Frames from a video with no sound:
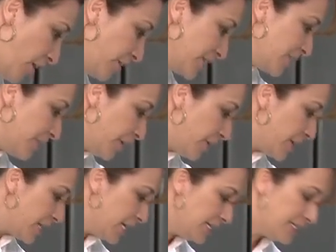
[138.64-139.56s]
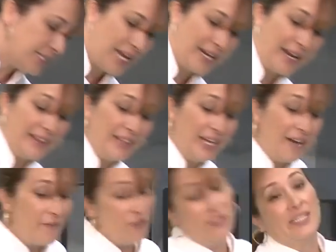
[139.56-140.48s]
our asparagus, and I
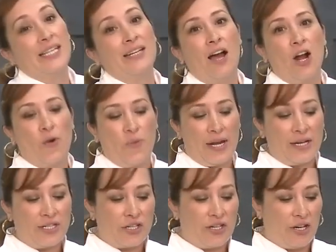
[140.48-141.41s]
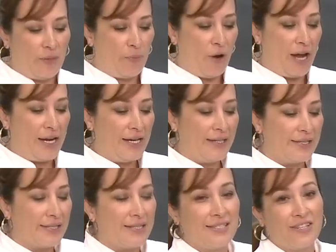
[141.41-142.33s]
love using our ready-to-cook
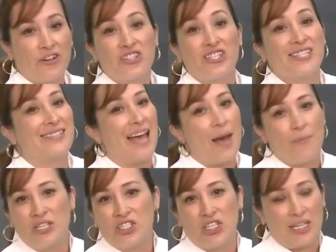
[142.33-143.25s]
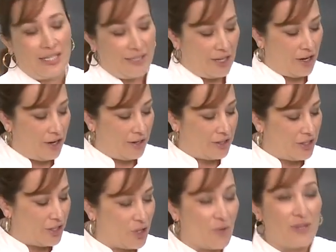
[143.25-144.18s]
products because they're just that much easier
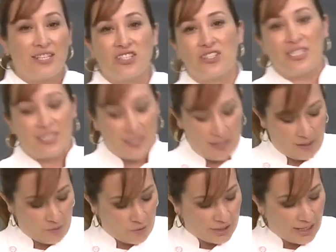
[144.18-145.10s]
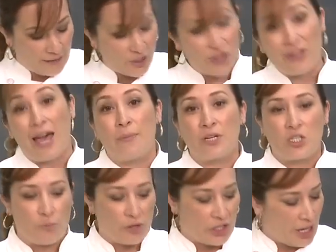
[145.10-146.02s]
to do, and it just saves you that
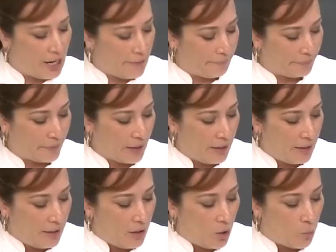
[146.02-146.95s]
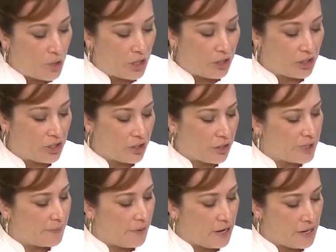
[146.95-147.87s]
much more time. We cooked our
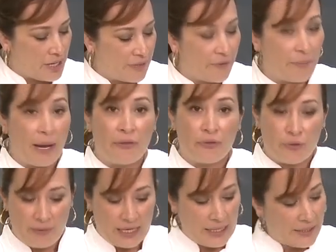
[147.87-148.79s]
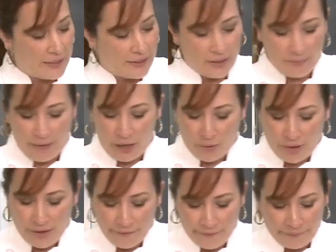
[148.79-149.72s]
asparagus for about 3 minutes in the
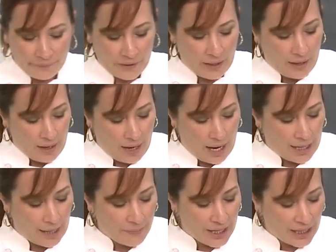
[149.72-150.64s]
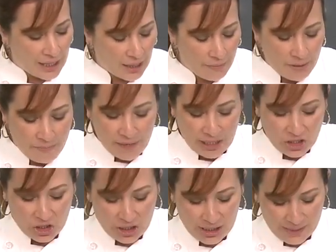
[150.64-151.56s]
microwave, and I'm getting them in
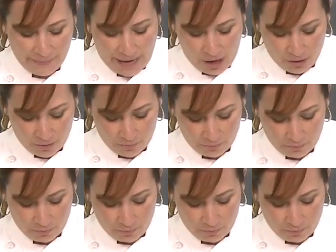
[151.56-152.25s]
bunches, about